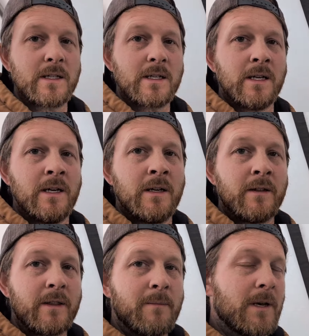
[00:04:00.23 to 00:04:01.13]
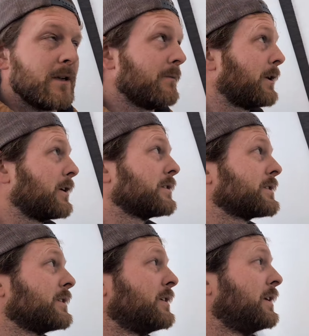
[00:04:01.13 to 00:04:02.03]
on the metal bars